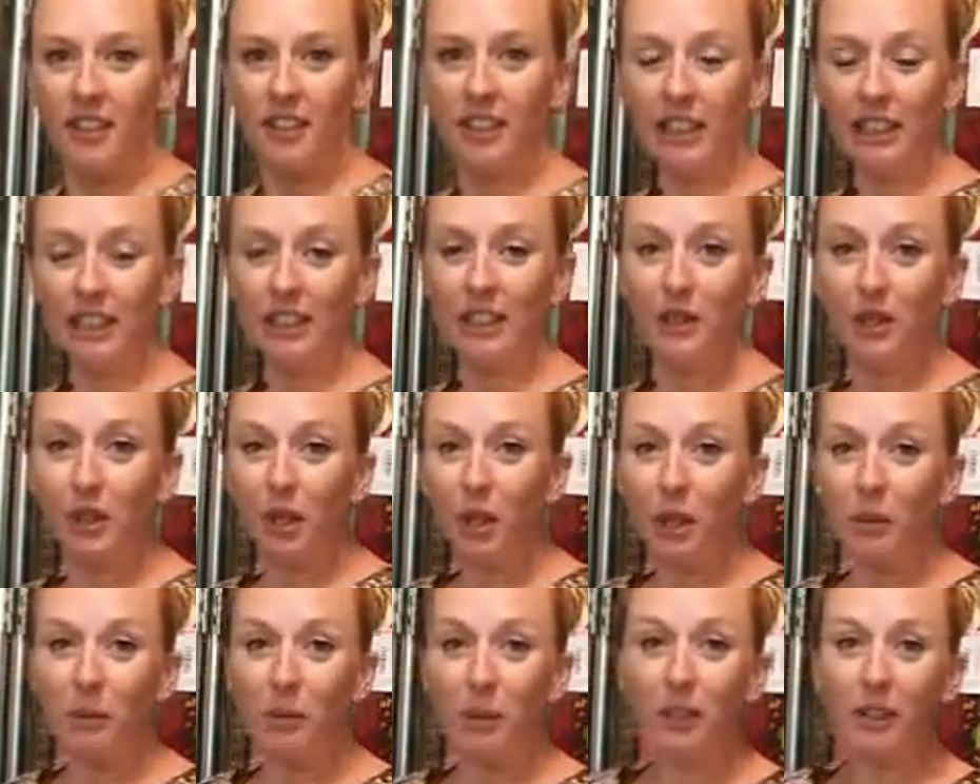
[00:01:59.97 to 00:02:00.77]

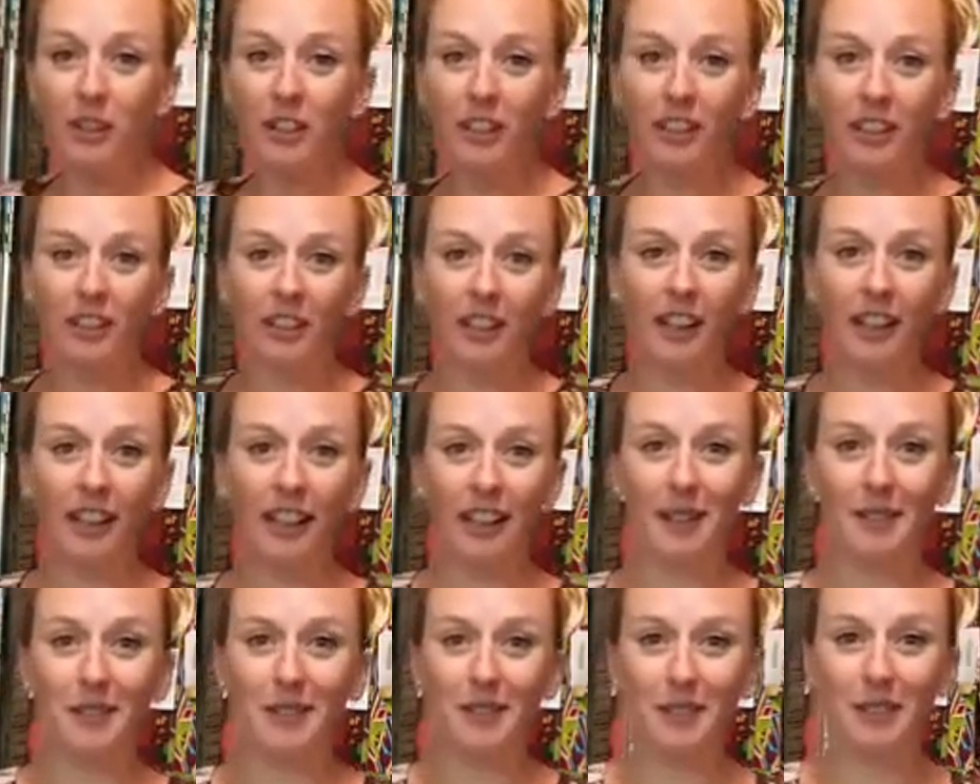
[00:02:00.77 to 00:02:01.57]
adorable. I
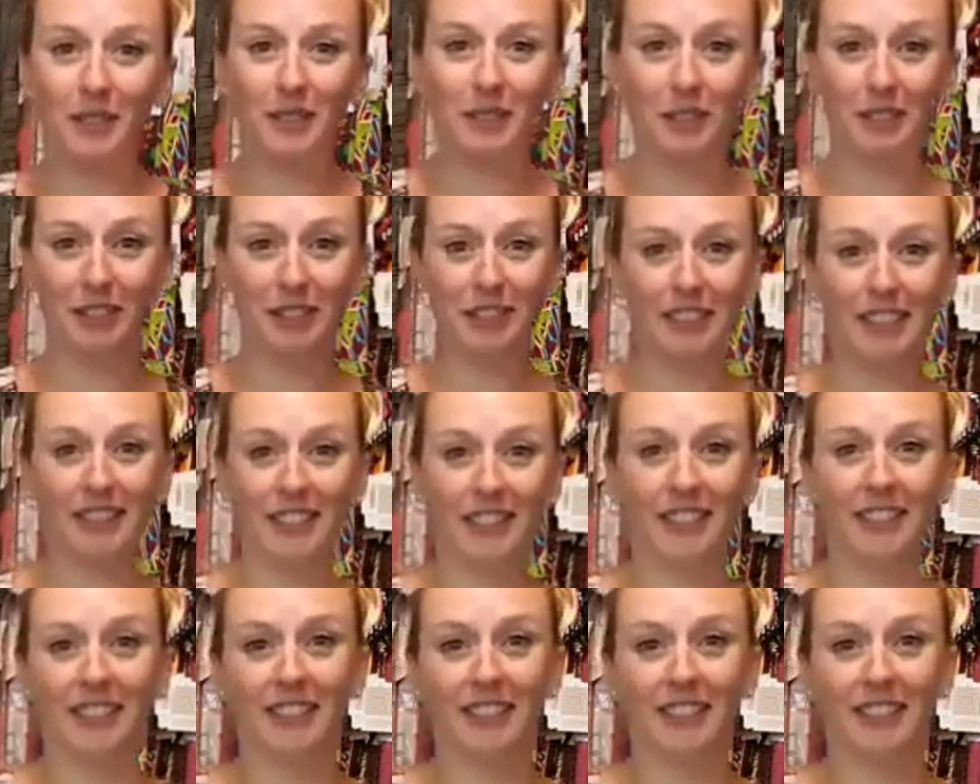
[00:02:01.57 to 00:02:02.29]
absolutely